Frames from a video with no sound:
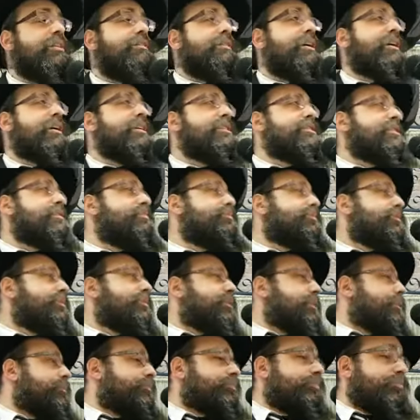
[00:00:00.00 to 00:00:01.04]
Very
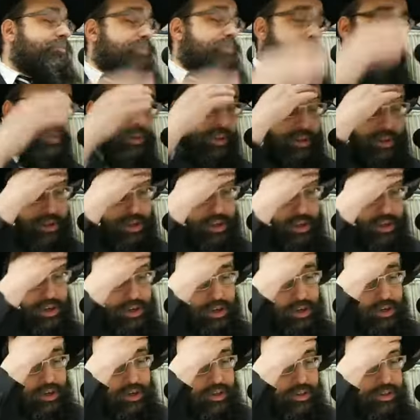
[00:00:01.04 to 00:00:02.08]
simply,
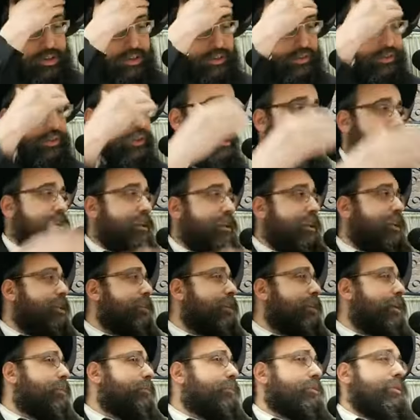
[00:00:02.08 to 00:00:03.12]
the
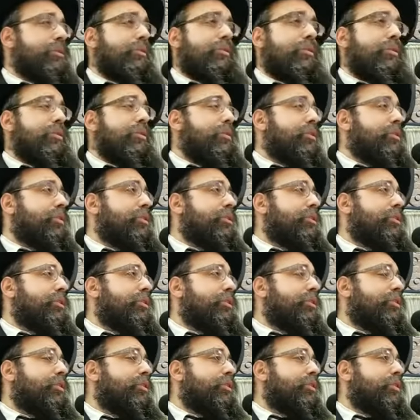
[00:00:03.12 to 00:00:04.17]
Frierdiker Rebbe,
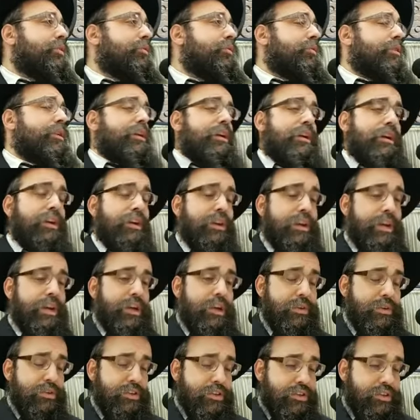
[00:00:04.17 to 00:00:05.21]
when
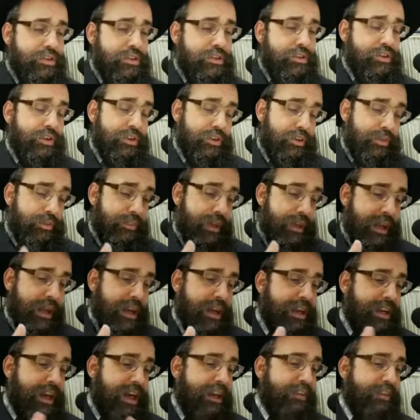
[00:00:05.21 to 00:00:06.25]
he was
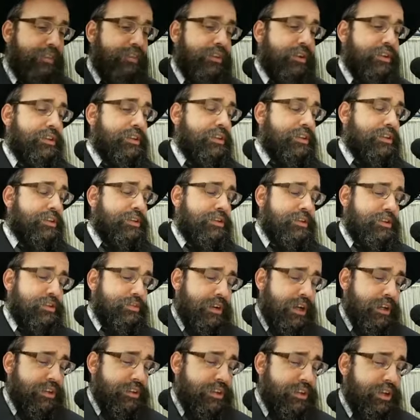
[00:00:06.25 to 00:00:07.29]
making an effort to
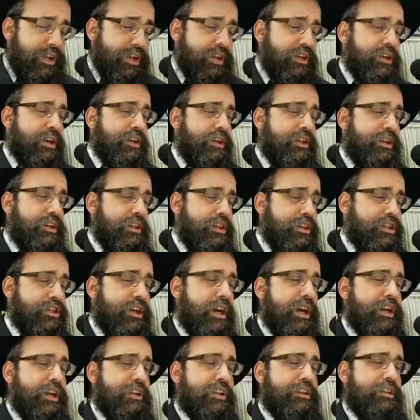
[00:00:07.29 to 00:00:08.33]
spread Torah and
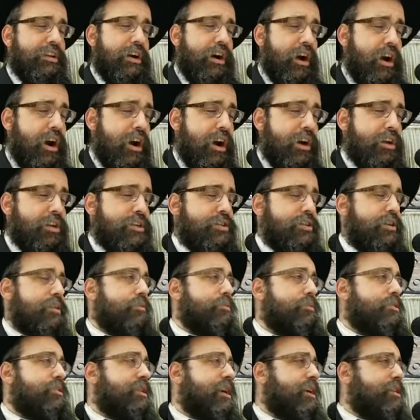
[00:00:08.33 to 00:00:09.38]
Yiddishkeit in the hardest
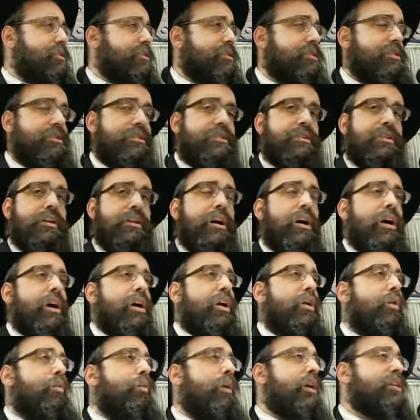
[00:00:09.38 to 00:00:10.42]
circumstances,
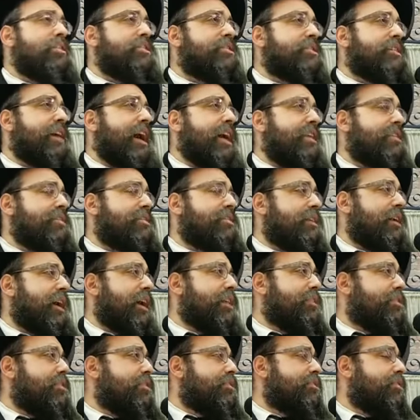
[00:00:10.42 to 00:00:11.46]
once gathered
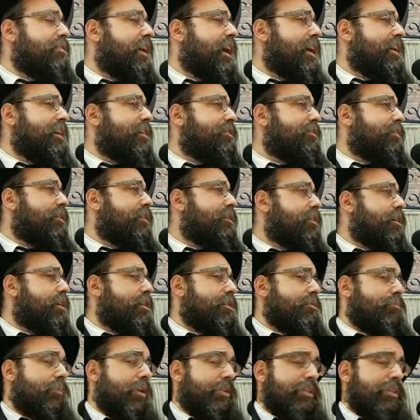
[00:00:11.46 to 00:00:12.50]
together nine of,
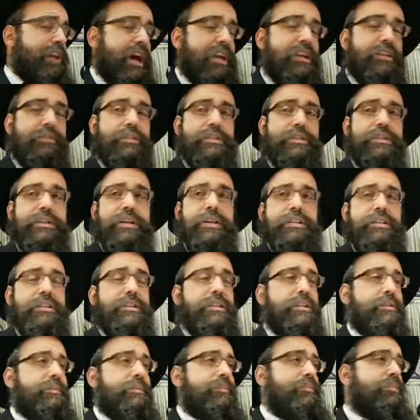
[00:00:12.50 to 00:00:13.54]
uh, nine of his
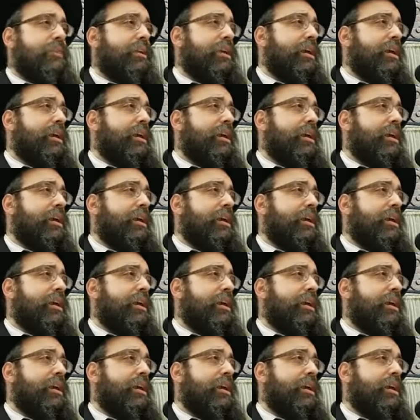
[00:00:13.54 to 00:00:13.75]
chassidim,